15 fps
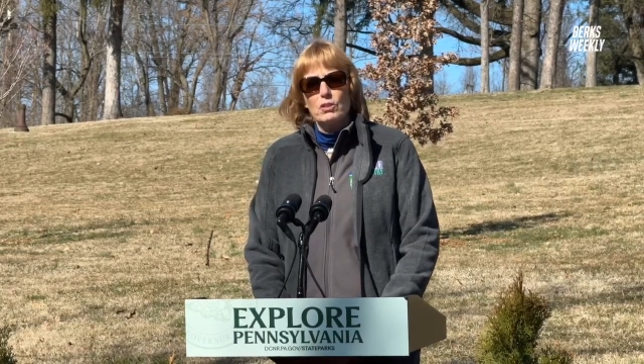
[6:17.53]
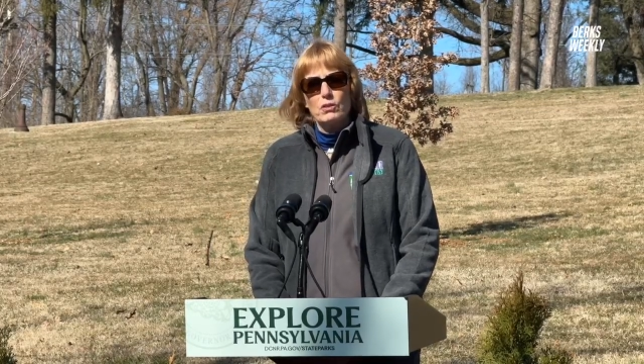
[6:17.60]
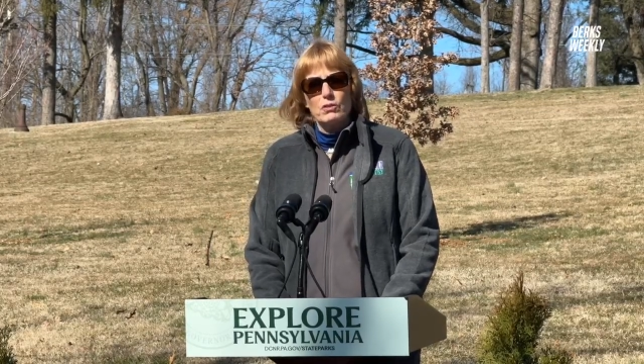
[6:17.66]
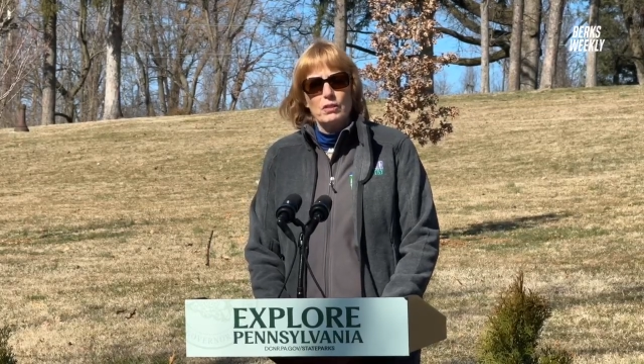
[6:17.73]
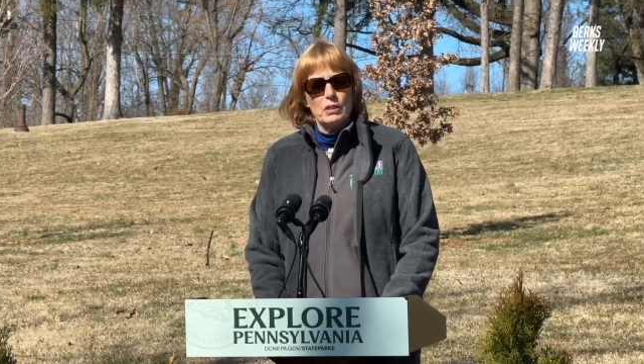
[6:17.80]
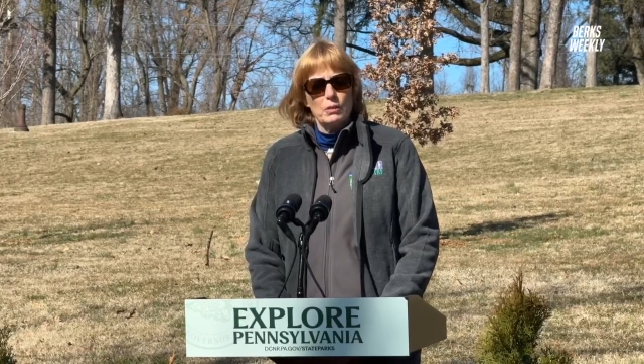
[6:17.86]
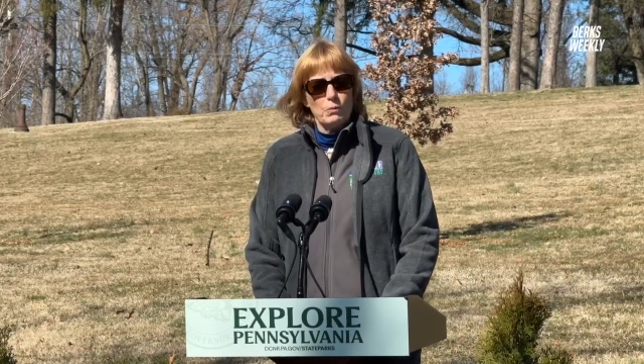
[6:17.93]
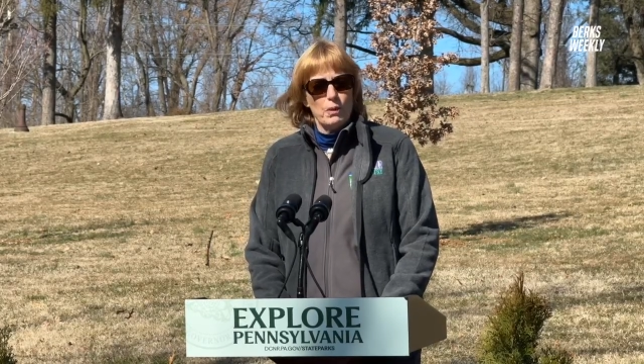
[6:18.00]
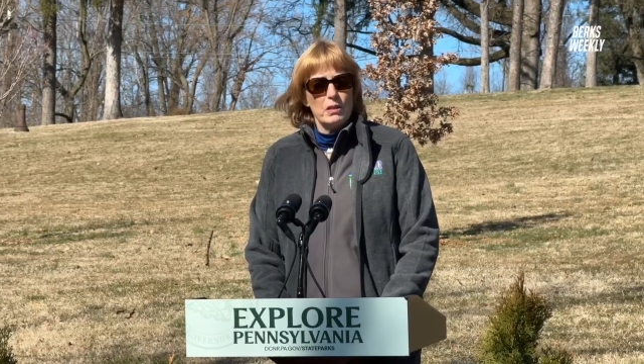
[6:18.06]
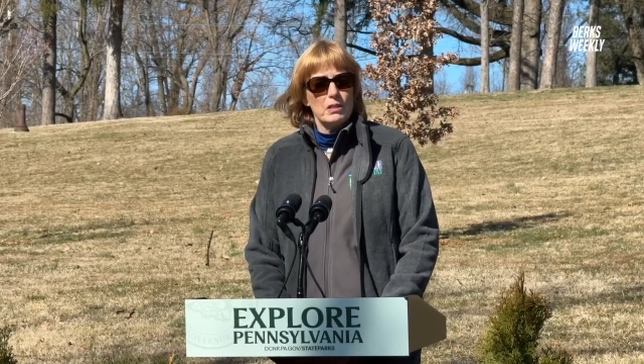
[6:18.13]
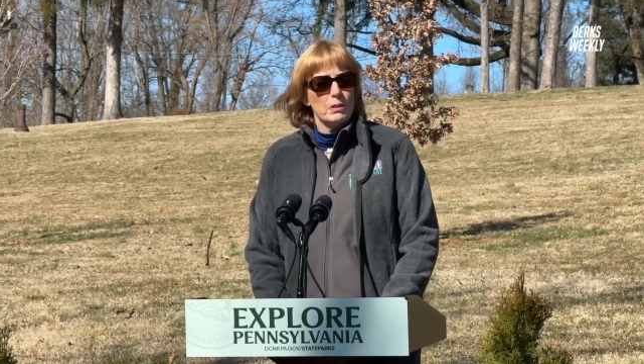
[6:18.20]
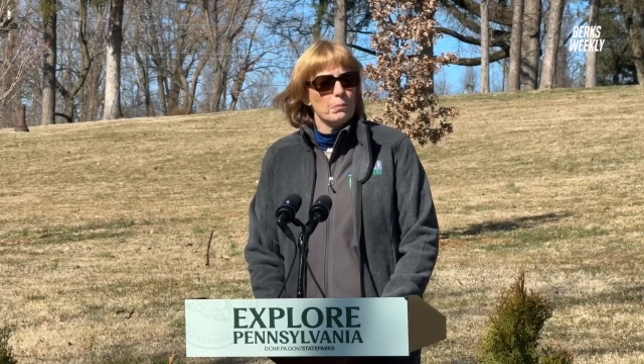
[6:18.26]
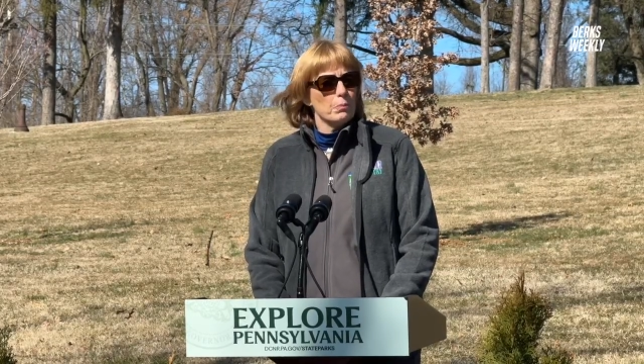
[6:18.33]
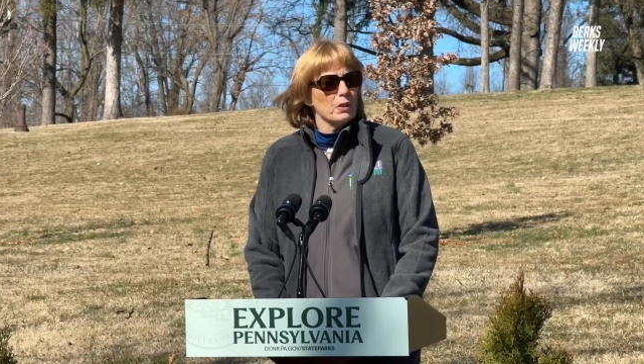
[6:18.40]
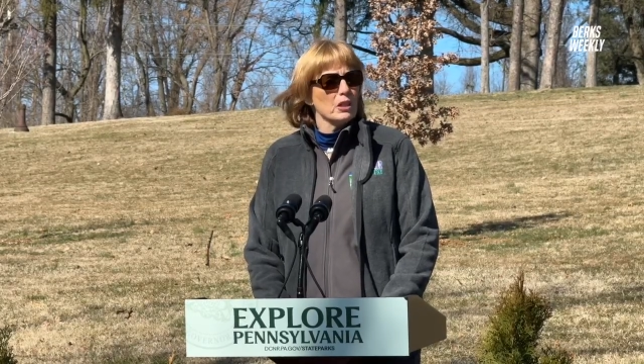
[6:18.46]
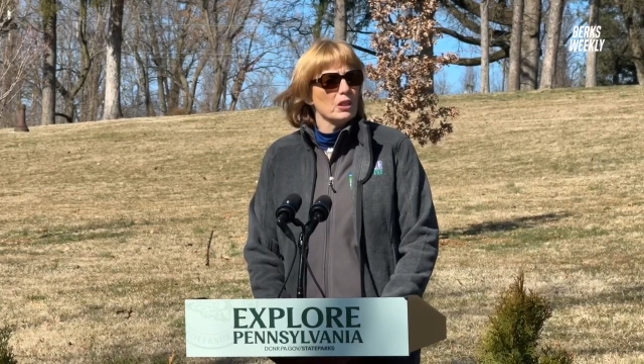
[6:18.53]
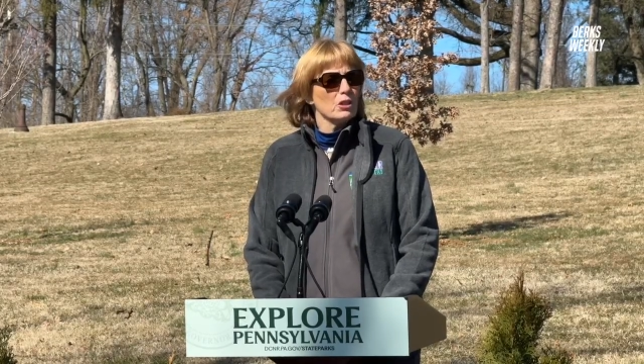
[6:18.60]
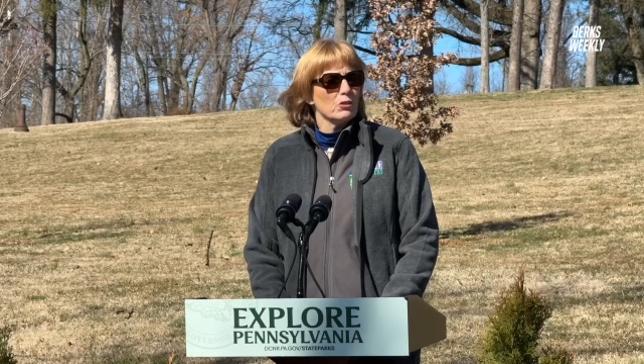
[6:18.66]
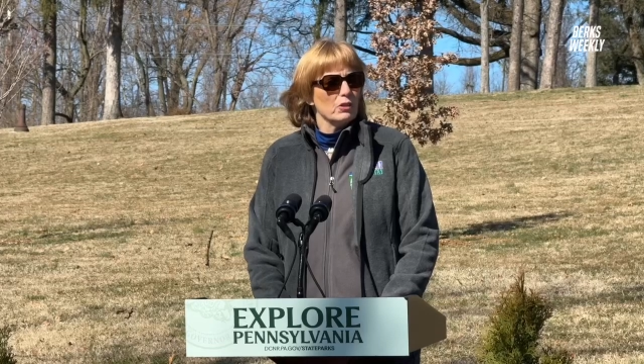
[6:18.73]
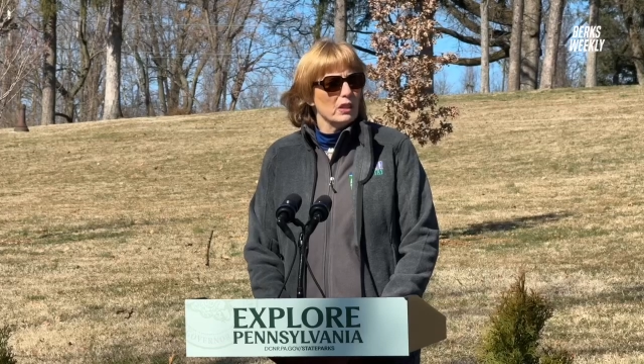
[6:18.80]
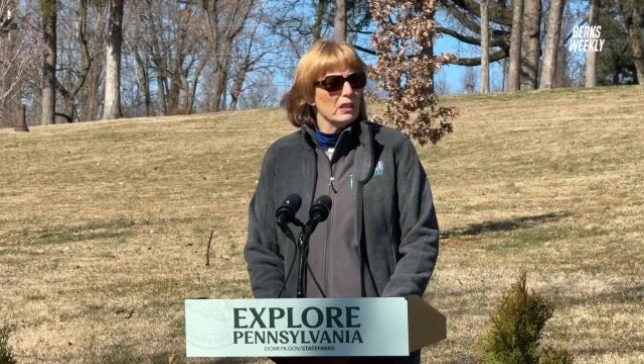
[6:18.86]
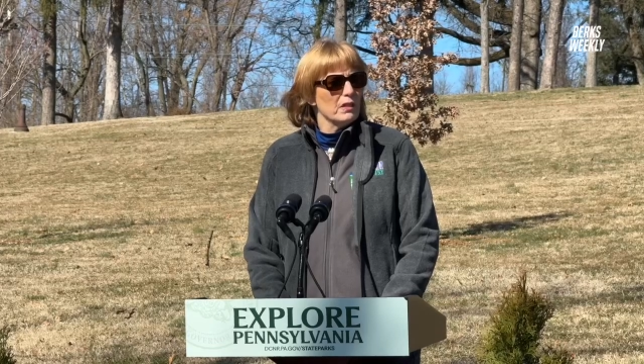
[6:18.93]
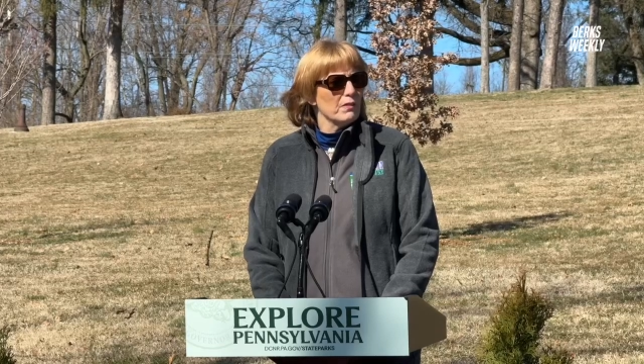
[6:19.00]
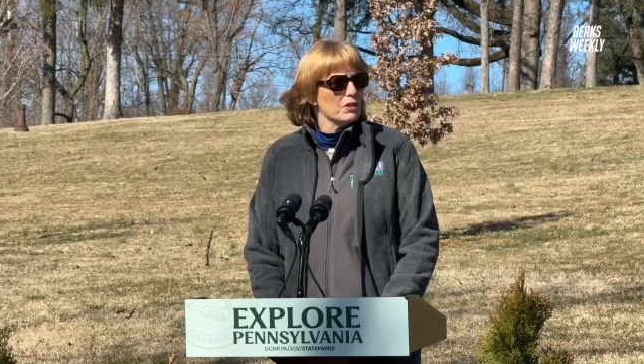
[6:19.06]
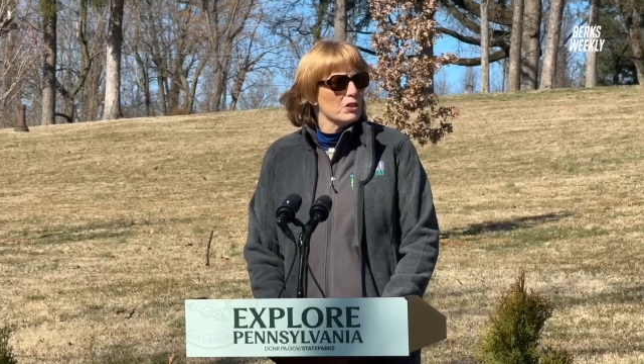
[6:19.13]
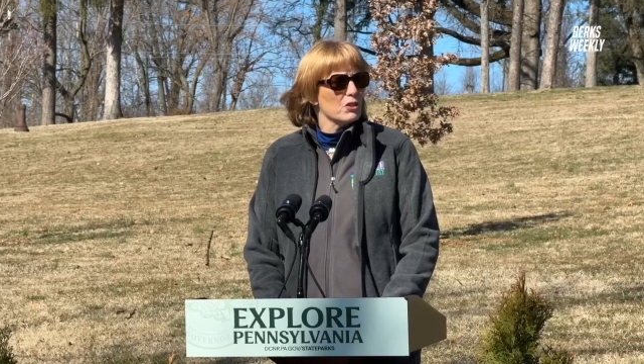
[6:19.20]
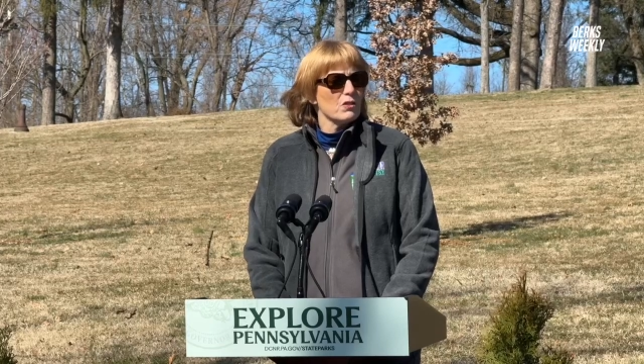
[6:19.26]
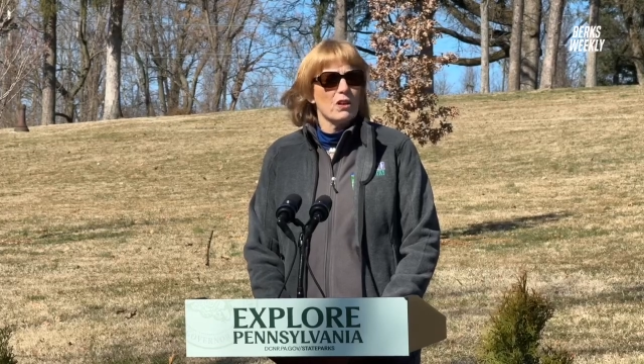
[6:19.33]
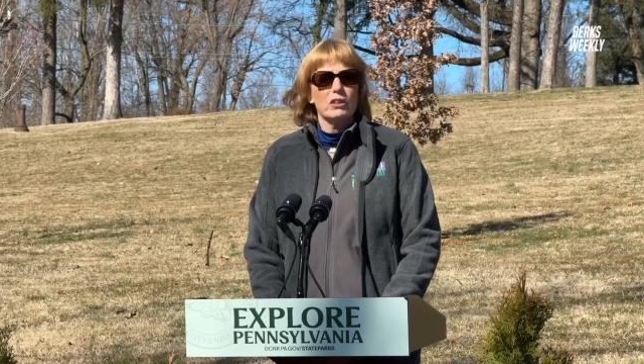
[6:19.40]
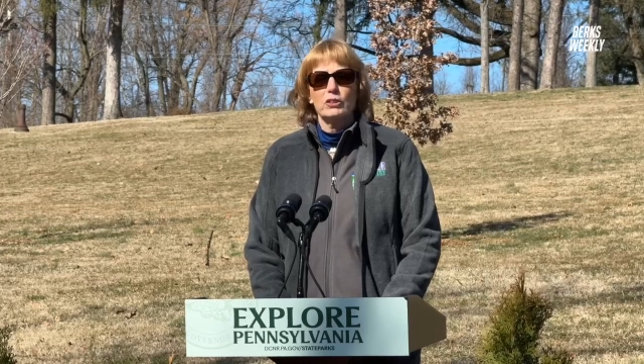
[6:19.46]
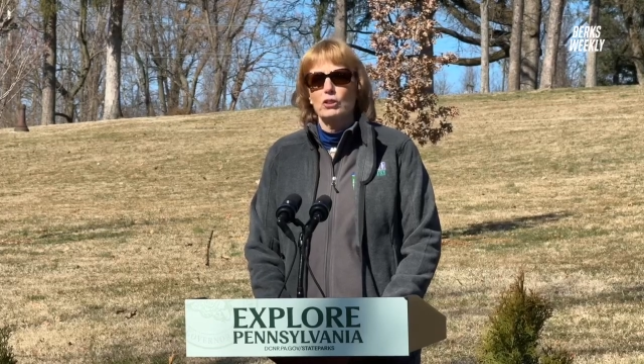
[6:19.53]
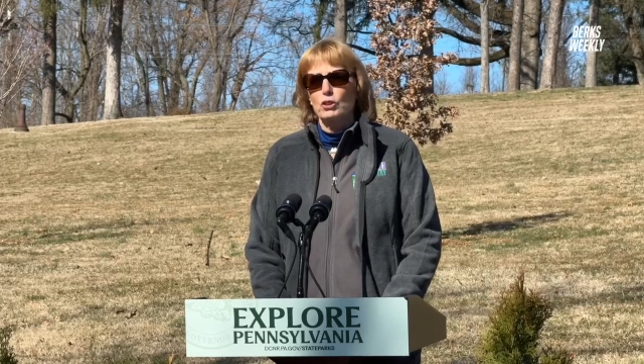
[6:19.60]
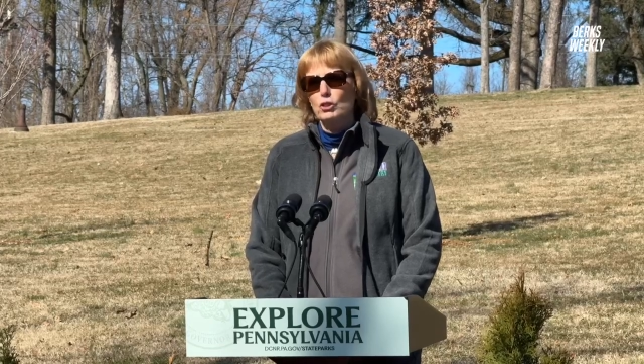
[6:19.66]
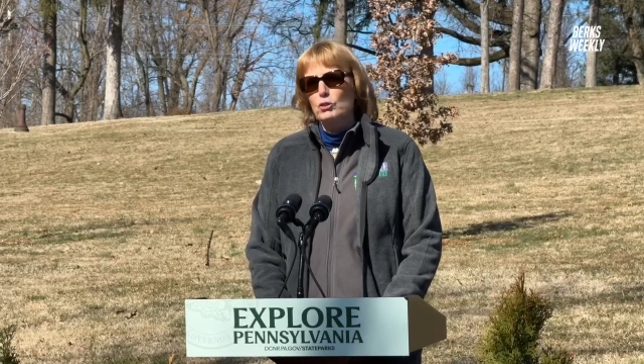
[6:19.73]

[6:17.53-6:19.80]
who really want to bring green infrastructure,